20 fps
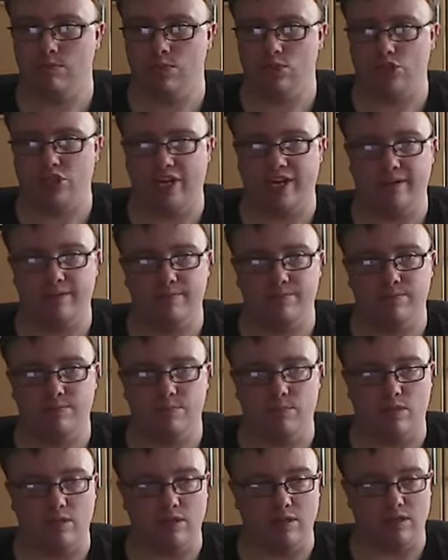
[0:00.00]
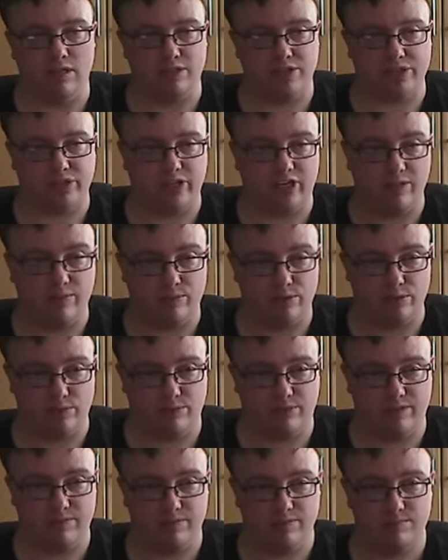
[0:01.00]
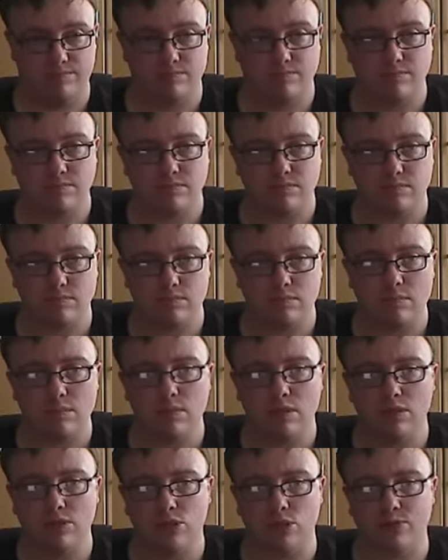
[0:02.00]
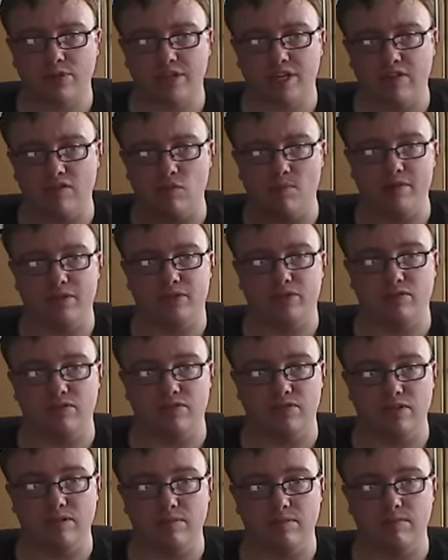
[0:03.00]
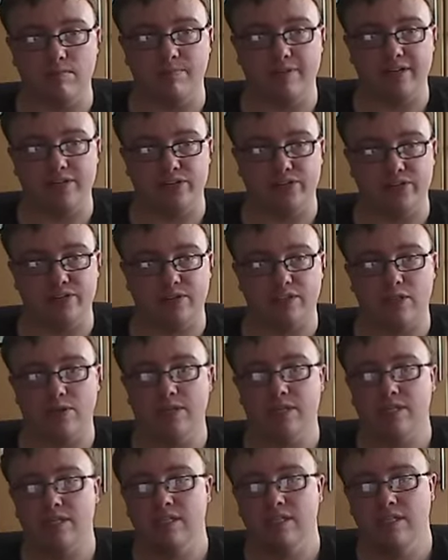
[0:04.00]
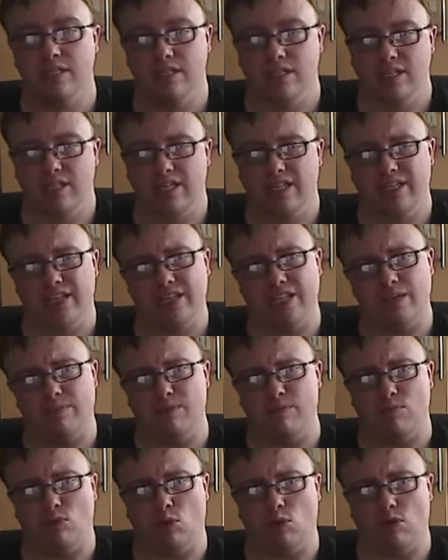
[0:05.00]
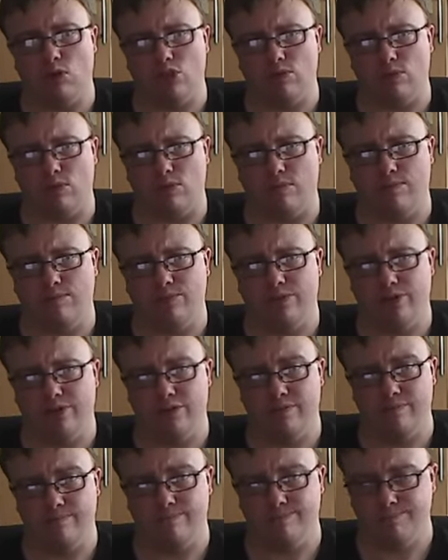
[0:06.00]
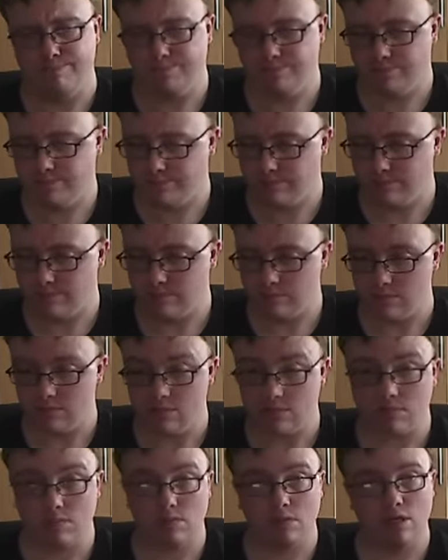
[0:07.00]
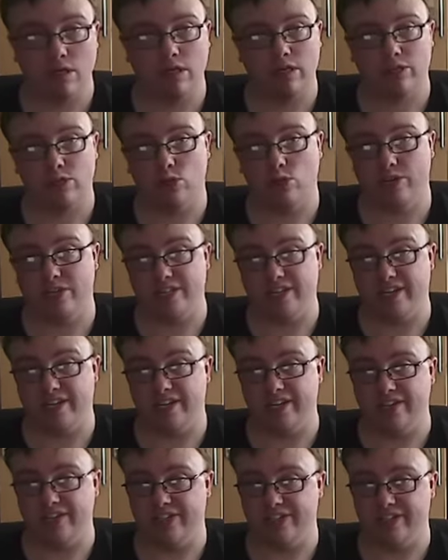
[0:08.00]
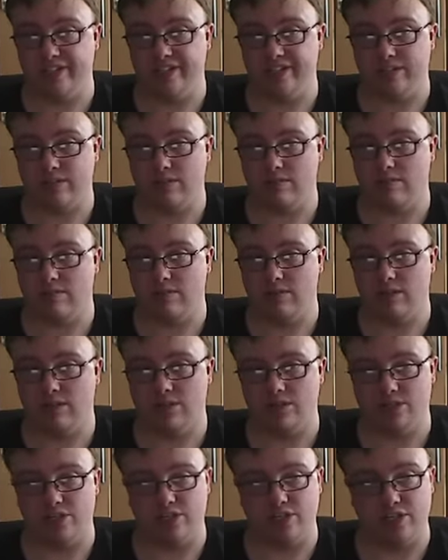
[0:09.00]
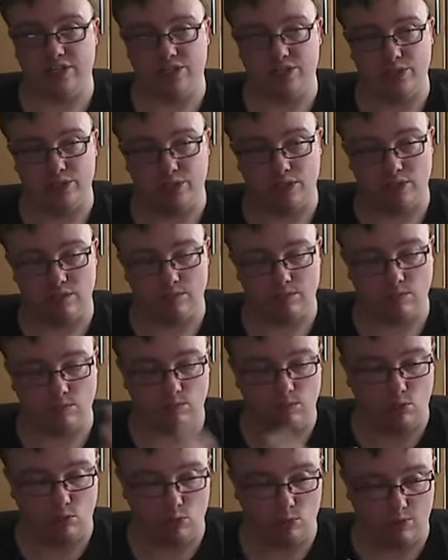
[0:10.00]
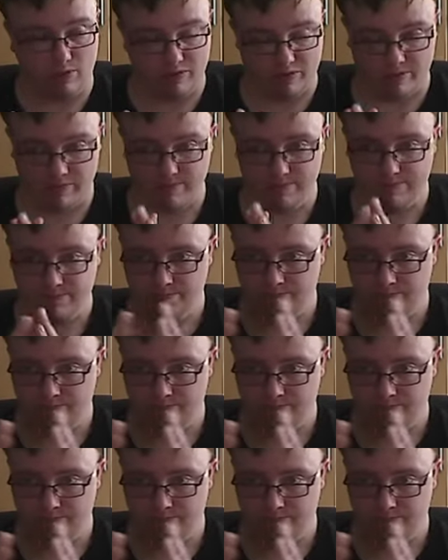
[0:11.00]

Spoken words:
chat, like Skype or something, so we can have a bit of banter going, I think that'd be more watchable, don't you? As always, any ideas and suggestions are more than welcome.